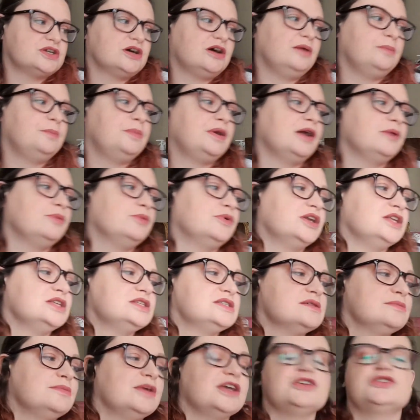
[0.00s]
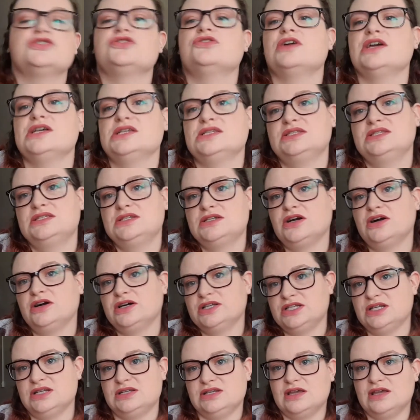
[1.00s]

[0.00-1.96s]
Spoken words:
but I wanted to make sure I started it,